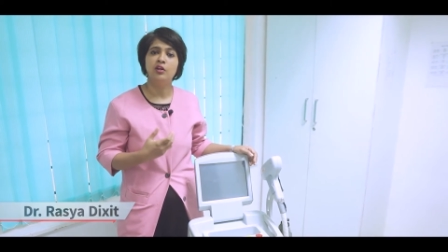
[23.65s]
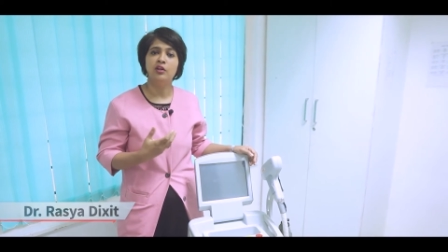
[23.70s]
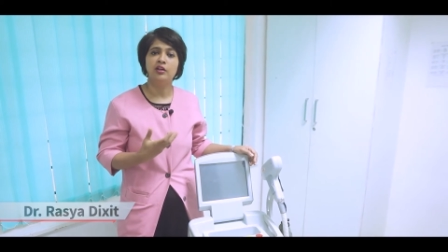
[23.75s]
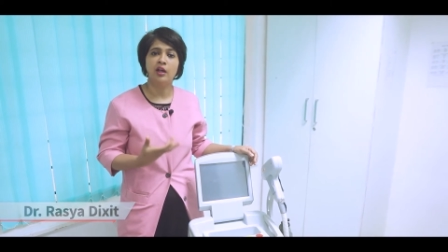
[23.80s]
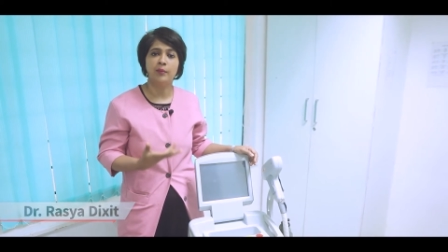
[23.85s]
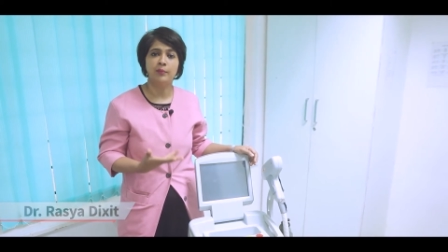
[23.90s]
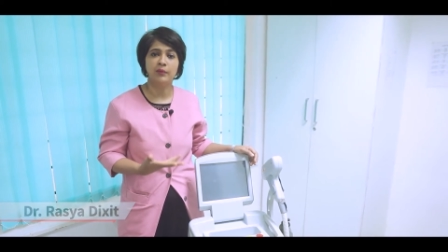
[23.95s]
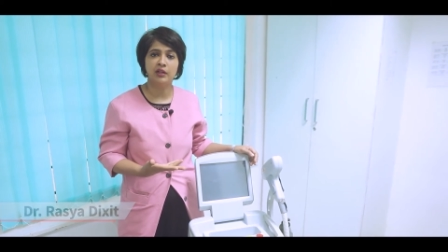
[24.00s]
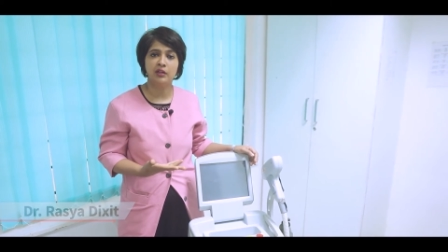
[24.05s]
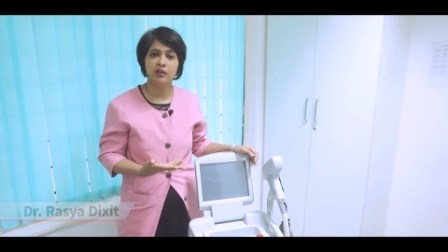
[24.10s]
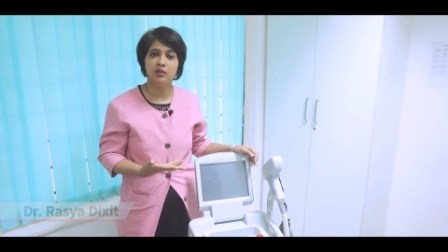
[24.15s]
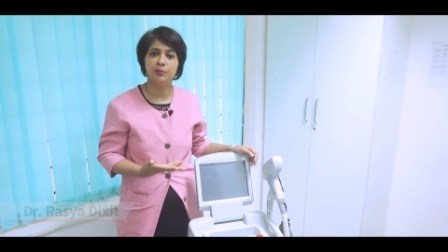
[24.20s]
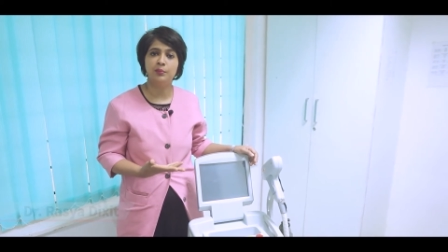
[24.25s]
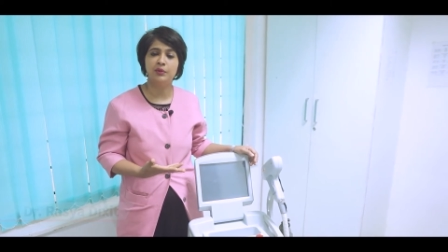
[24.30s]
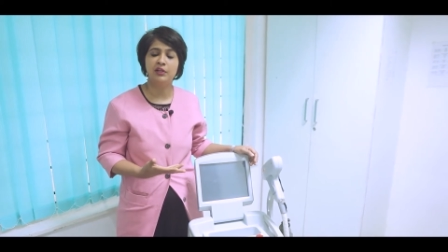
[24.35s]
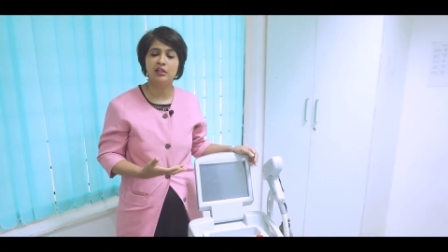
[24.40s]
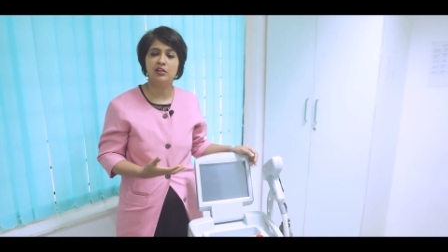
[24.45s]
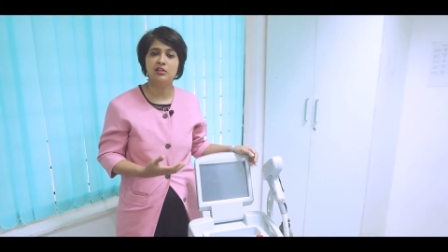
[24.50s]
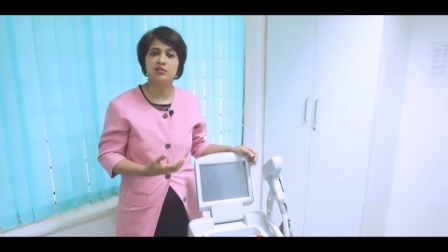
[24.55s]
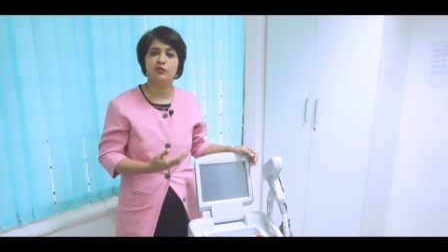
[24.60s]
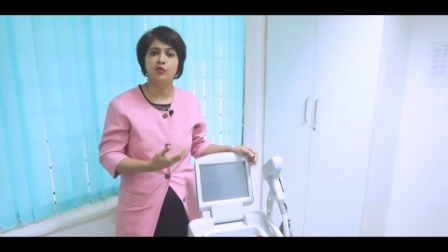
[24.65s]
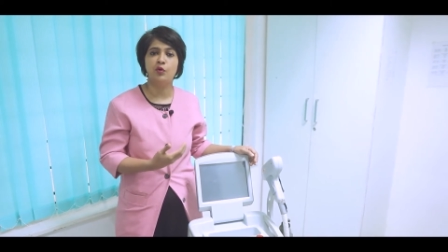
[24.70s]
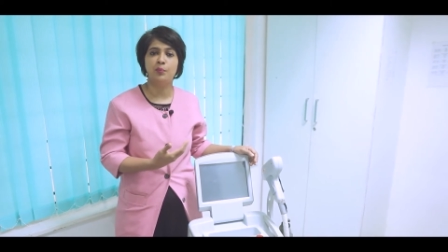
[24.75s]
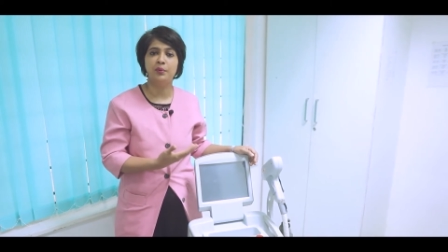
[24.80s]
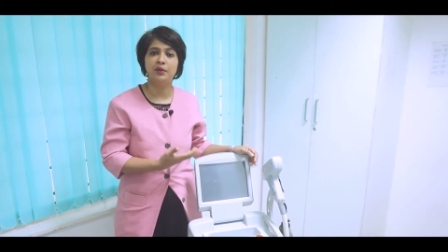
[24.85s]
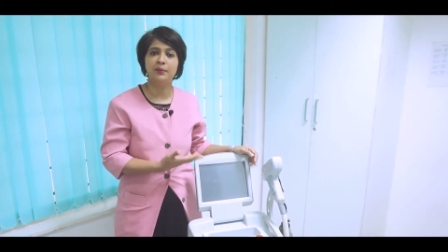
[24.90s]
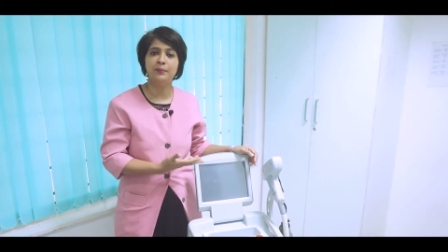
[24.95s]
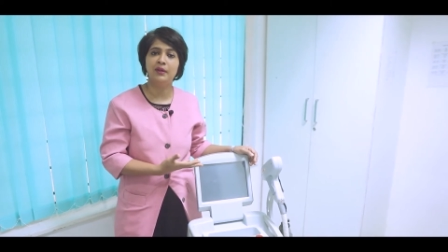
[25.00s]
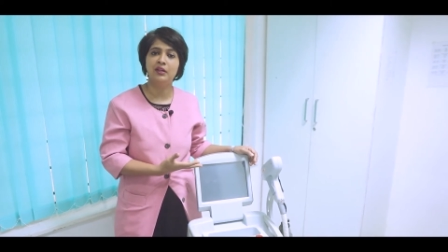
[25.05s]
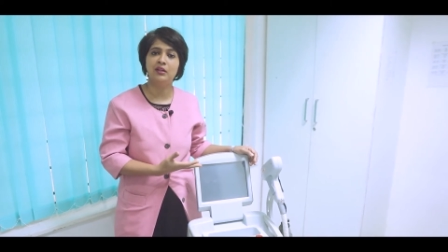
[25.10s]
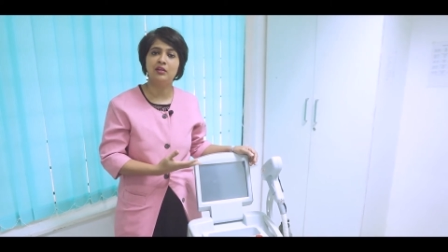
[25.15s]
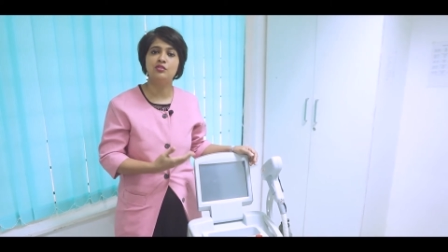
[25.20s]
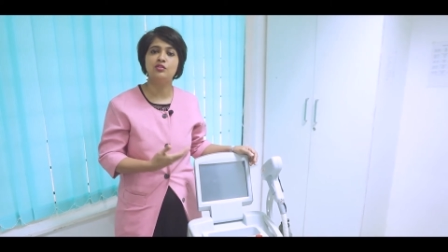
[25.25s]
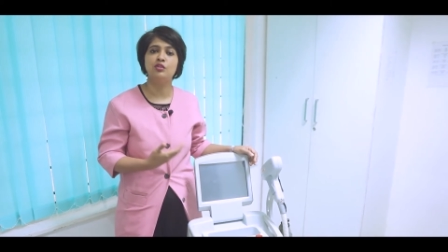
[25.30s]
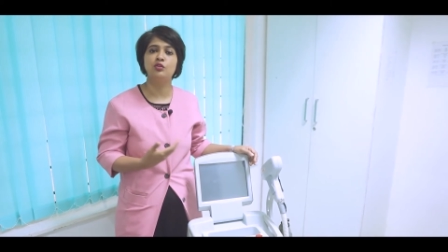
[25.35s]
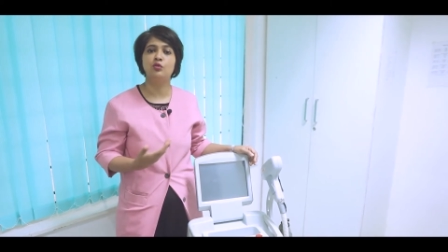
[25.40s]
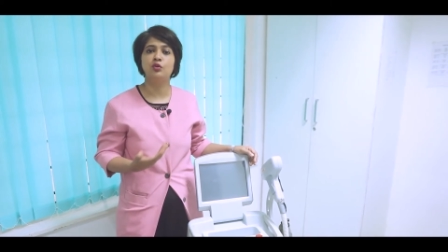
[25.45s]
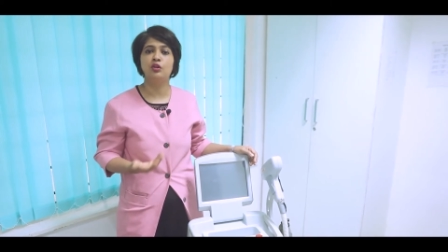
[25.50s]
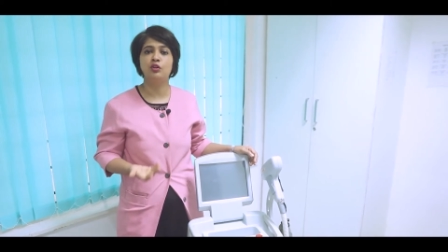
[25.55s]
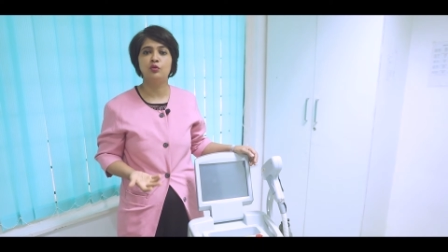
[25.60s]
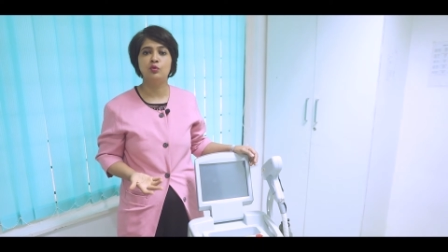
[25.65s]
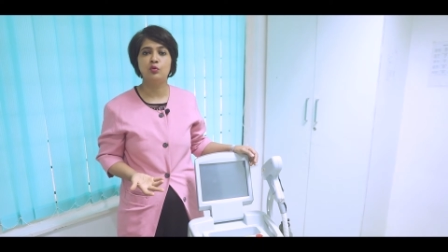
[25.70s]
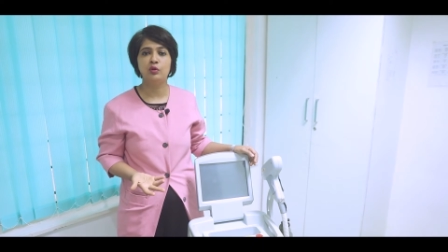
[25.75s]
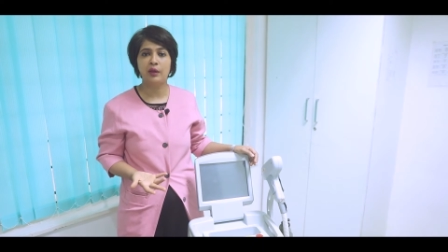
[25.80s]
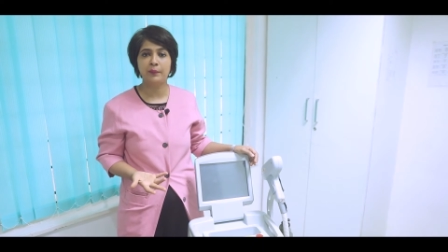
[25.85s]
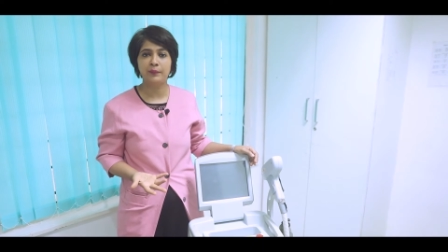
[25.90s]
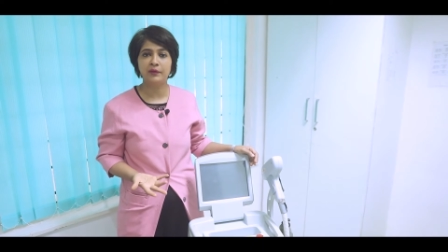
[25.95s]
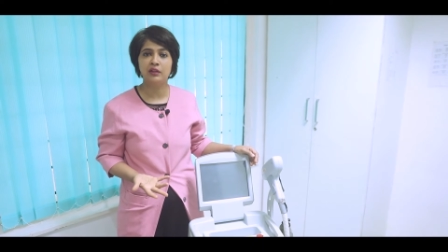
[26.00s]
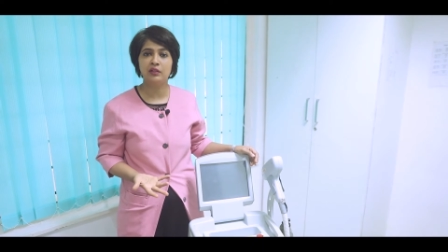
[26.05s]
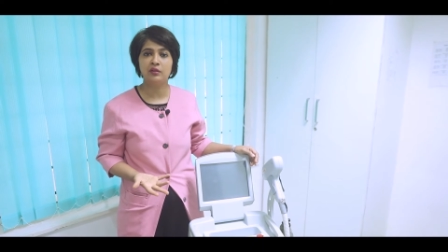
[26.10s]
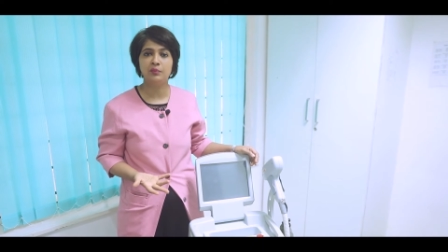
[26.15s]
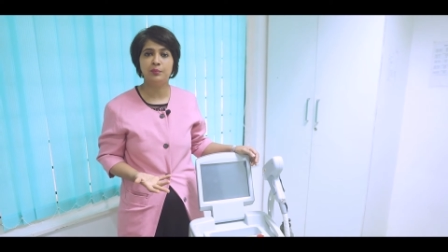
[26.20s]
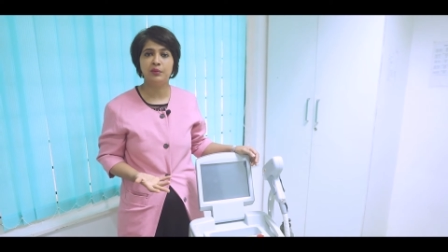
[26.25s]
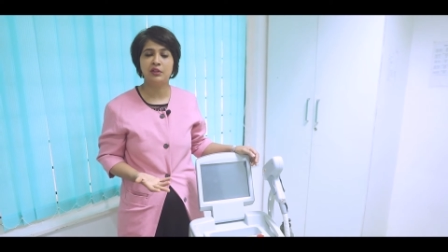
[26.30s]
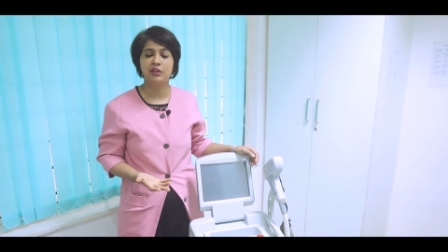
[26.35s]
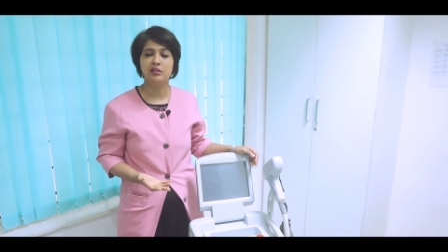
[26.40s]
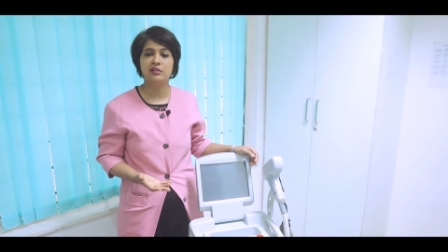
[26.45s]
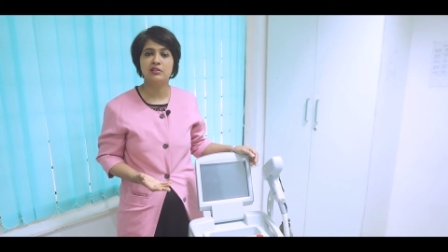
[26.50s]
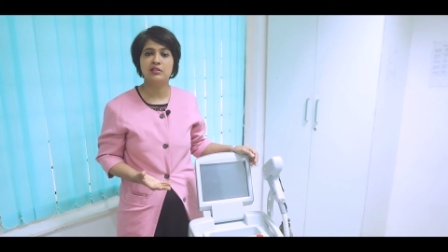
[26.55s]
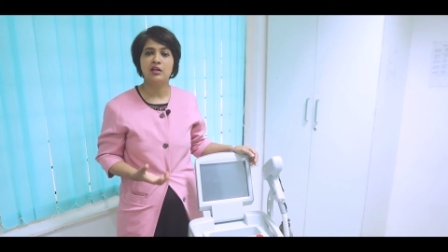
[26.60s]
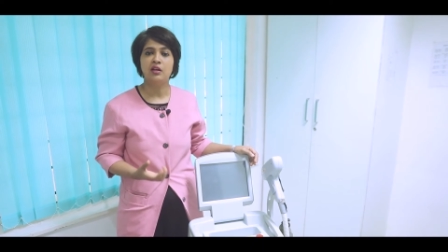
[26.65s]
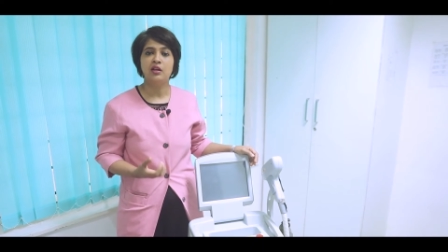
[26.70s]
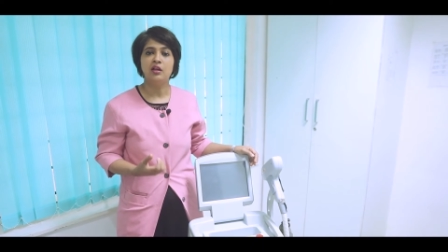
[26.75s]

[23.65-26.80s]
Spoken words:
chemical peels, for pigmentation you can do chemical peels.